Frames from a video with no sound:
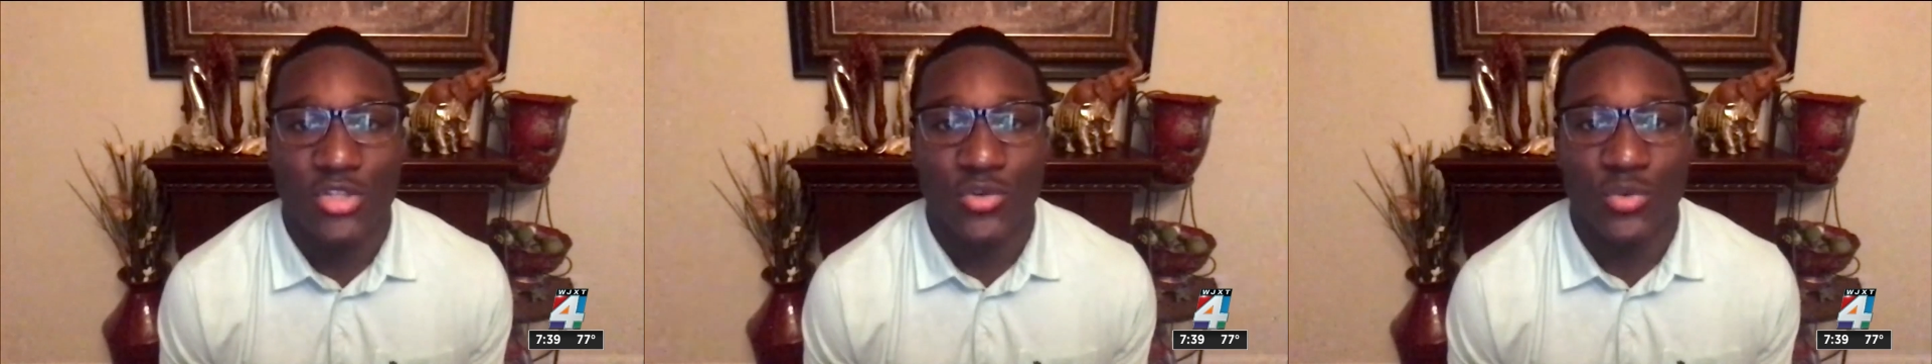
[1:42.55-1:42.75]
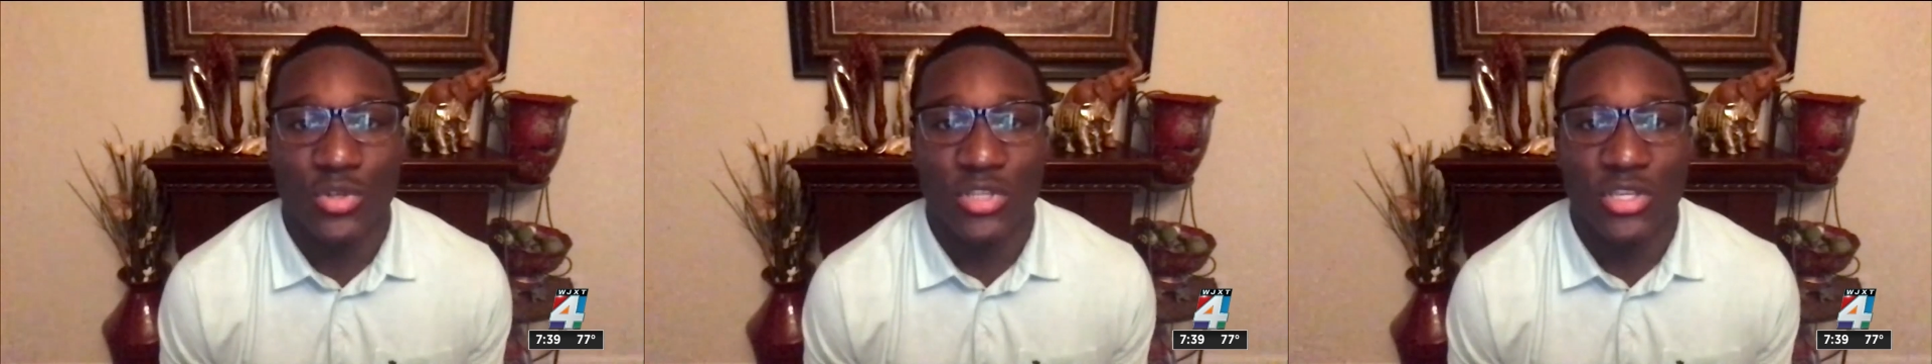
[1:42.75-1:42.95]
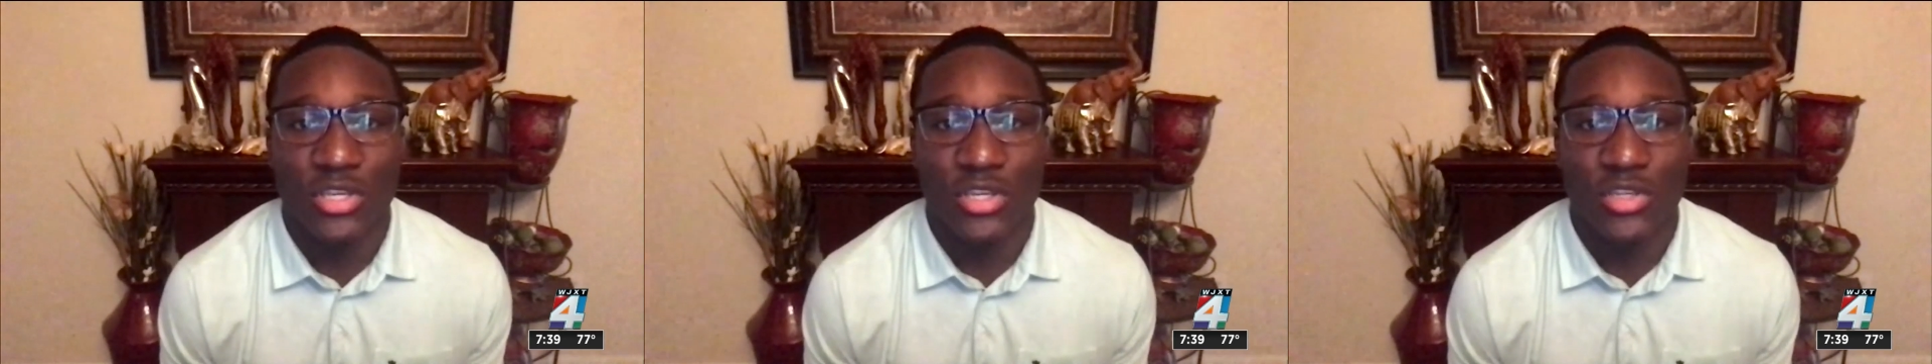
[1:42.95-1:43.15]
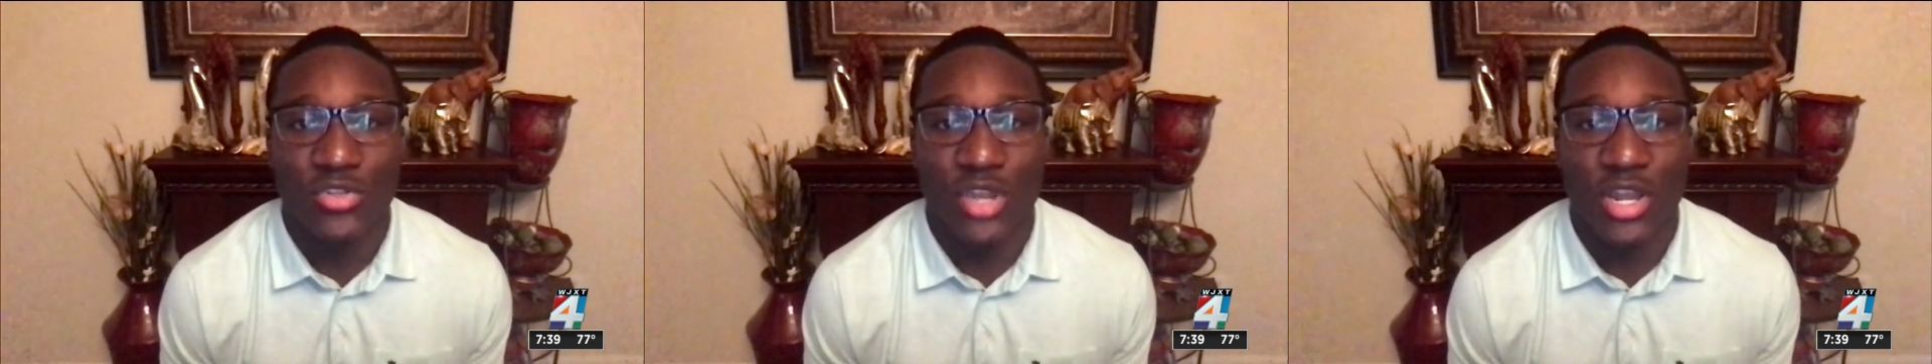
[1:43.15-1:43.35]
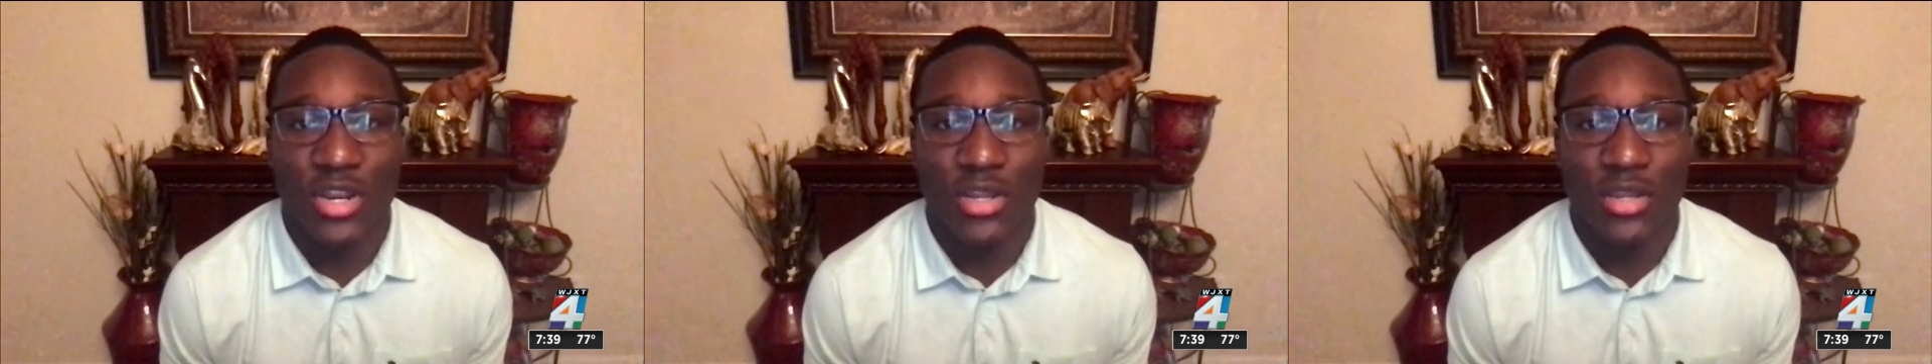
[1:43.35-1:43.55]
to really
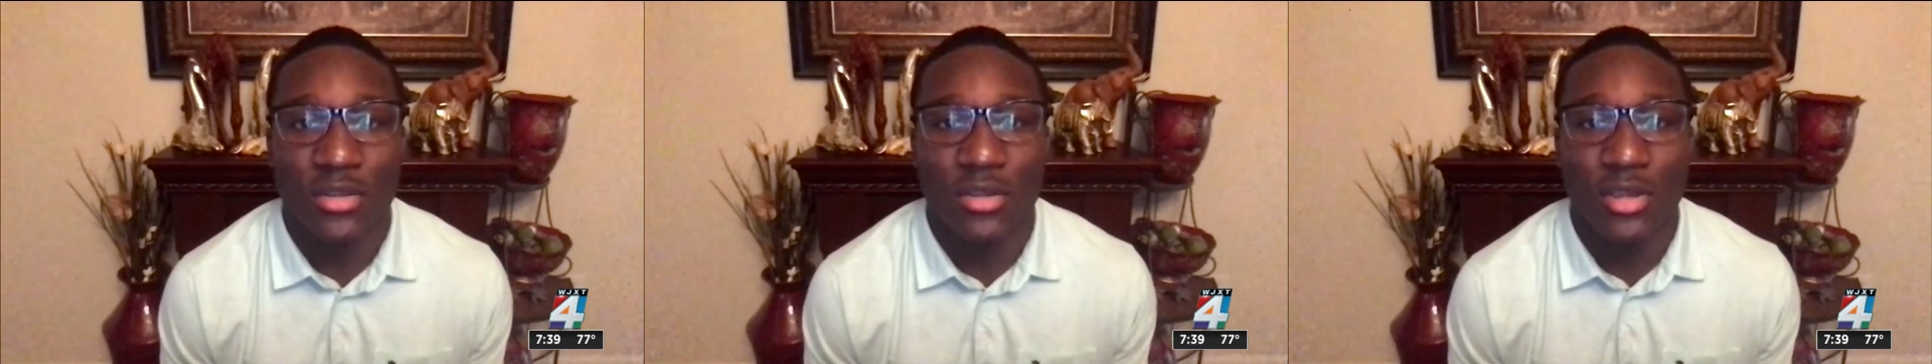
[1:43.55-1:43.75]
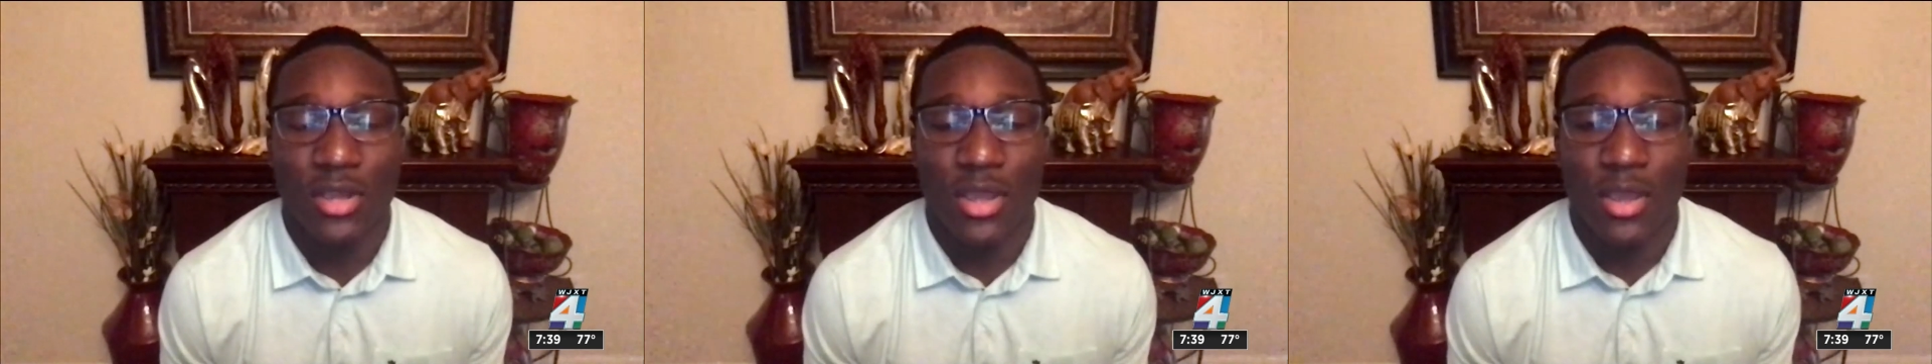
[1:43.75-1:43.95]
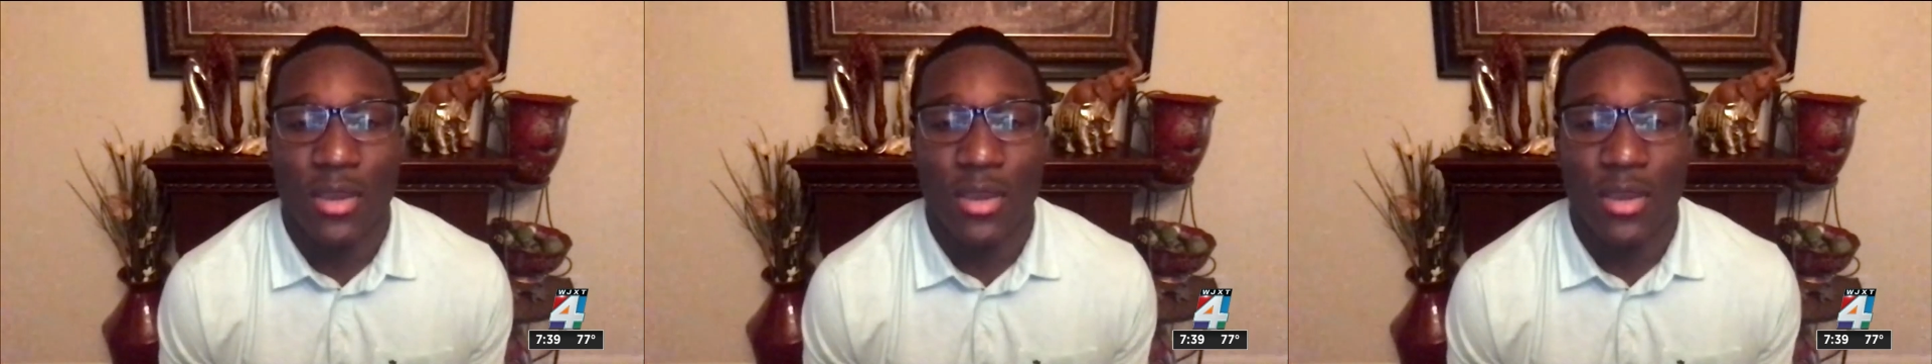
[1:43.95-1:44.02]
try to